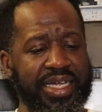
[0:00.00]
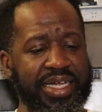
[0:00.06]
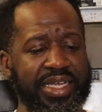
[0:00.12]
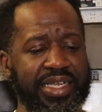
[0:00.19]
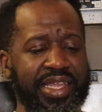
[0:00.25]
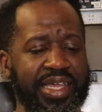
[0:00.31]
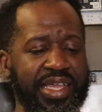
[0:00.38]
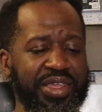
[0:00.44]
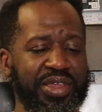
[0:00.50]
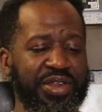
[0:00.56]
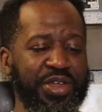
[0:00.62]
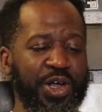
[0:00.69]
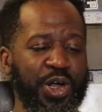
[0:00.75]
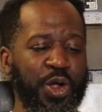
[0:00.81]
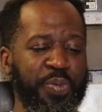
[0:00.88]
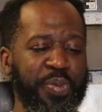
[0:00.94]
And then, you
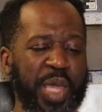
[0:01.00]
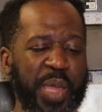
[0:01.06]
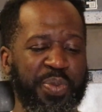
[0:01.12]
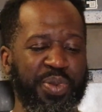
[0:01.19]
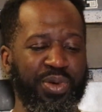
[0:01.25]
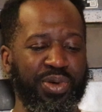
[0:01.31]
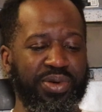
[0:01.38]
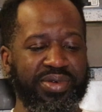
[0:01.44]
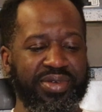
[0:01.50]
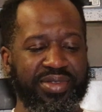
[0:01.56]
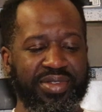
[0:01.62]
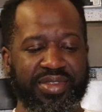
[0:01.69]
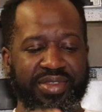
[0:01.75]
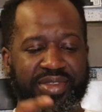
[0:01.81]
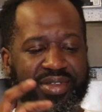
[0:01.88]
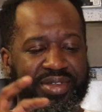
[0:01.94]
know, people,
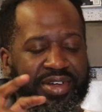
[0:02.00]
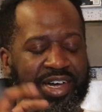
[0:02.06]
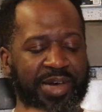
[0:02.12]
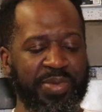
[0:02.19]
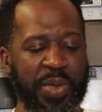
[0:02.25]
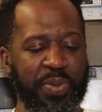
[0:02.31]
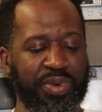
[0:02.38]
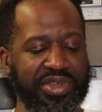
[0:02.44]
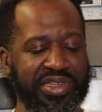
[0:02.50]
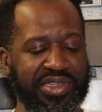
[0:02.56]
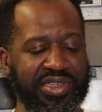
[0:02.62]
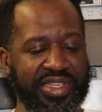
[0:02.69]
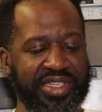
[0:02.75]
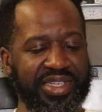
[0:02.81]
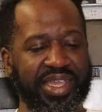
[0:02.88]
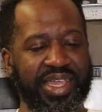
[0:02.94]
oh, people are
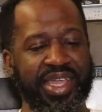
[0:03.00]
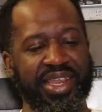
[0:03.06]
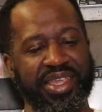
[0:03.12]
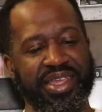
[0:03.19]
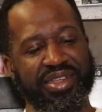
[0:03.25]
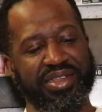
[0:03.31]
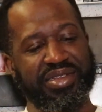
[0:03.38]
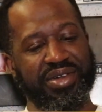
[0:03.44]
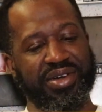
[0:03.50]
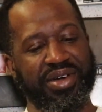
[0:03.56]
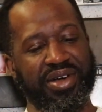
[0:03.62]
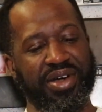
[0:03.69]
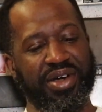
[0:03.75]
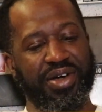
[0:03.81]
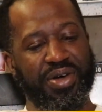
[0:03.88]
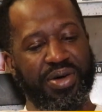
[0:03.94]
such idiots.
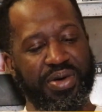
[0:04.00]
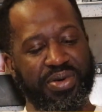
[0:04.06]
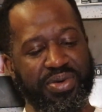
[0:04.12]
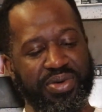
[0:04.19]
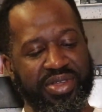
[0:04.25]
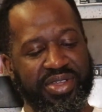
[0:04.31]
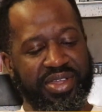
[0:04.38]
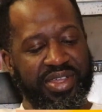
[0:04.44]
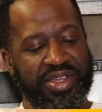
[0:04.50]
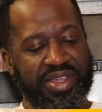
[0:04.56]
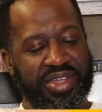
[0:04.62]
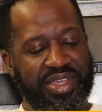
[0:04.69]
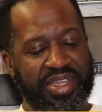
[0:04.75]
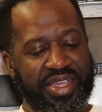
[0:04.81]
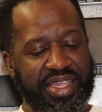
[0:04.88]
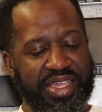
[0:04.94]
Oh,
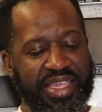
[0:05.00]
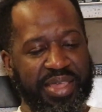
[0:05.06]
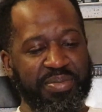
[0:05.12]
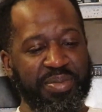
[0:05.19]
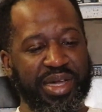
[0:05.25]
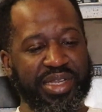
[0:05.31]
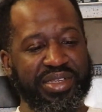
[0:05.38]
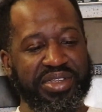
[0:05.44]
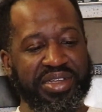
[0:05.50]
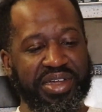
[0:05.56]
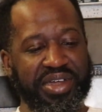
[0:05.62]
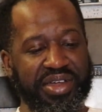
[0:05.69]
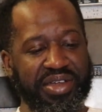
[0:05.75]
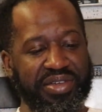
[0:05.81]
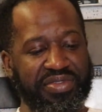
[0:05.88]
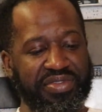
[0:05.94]
he must
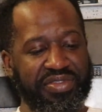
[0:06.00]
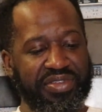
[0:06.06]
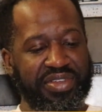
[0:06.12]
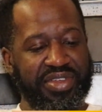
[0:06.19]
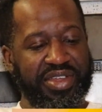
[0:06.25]
have